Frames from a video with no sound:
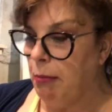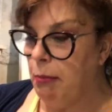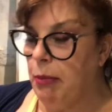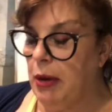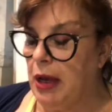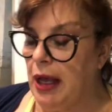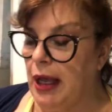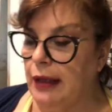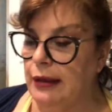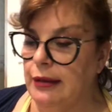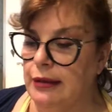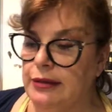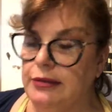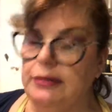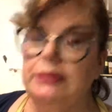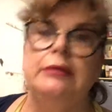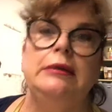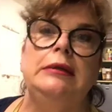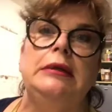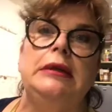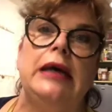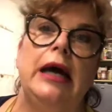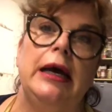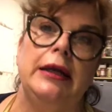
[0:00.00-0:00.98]
but
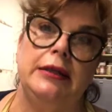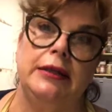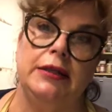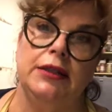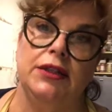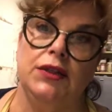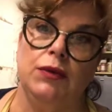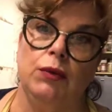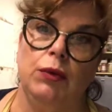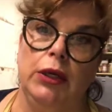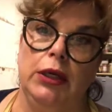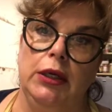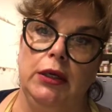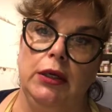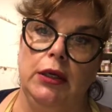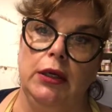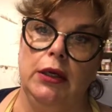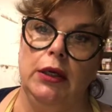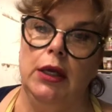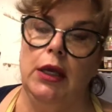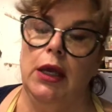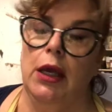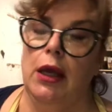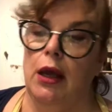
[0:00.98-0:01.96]
not this
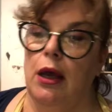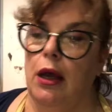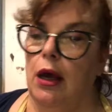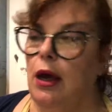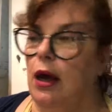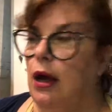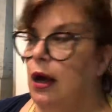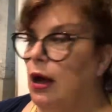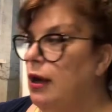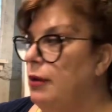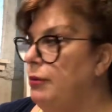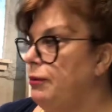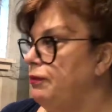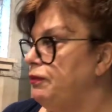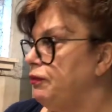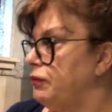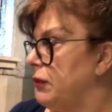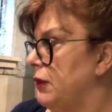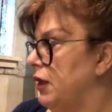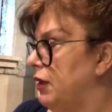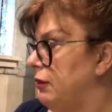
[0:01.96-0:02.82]
one.